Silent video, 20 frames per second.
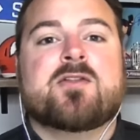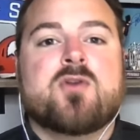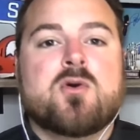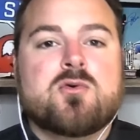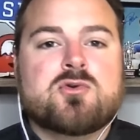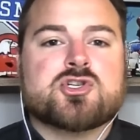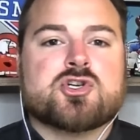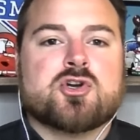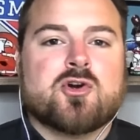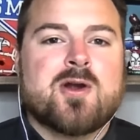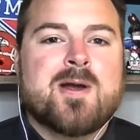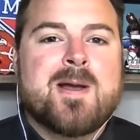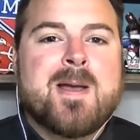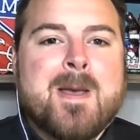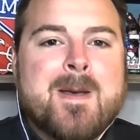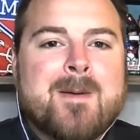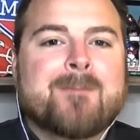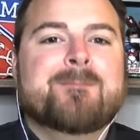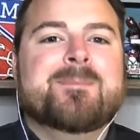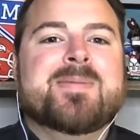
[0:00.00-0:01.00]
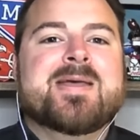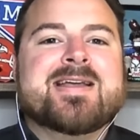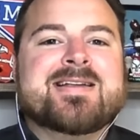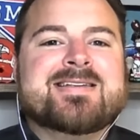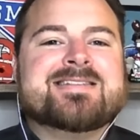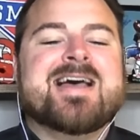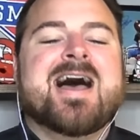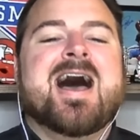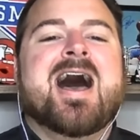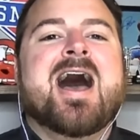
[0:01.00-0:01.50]
Those are big
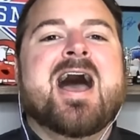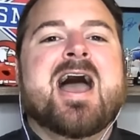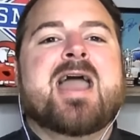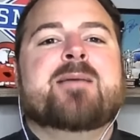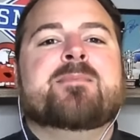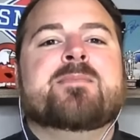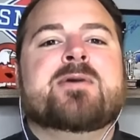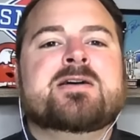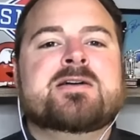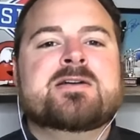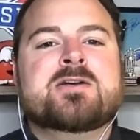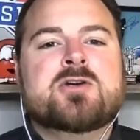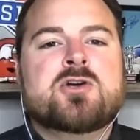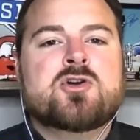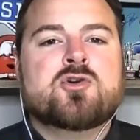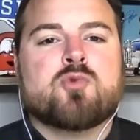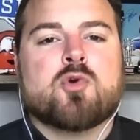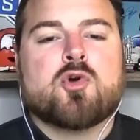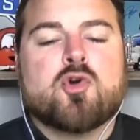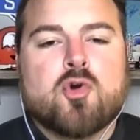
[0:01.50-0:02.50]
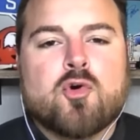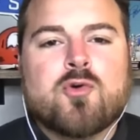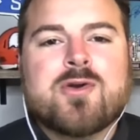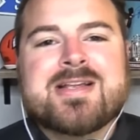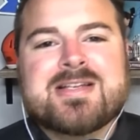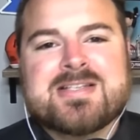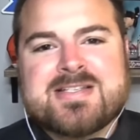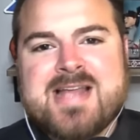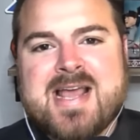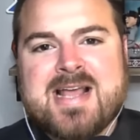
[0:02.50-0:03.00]
time
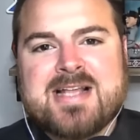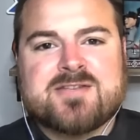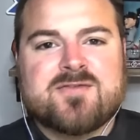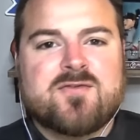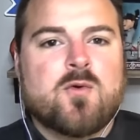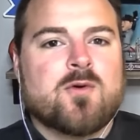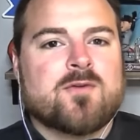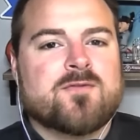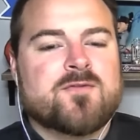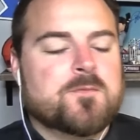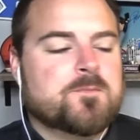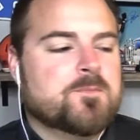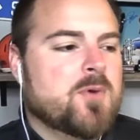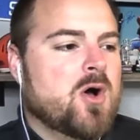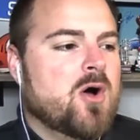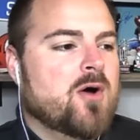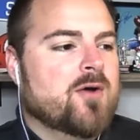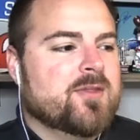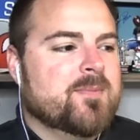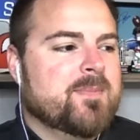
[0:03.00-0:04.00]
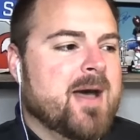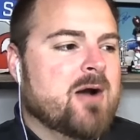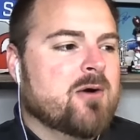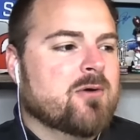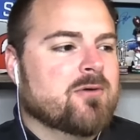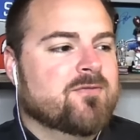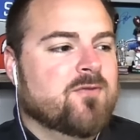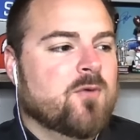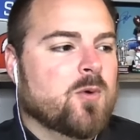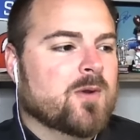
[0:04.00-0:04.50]
recruiting states for football at the
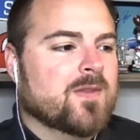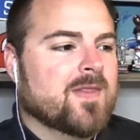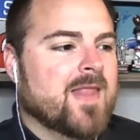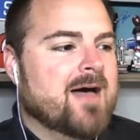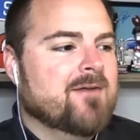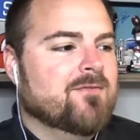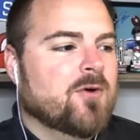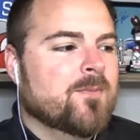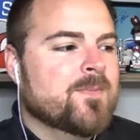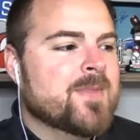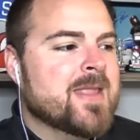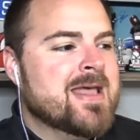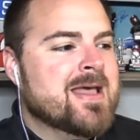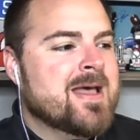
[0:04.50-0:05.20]
Power Four level.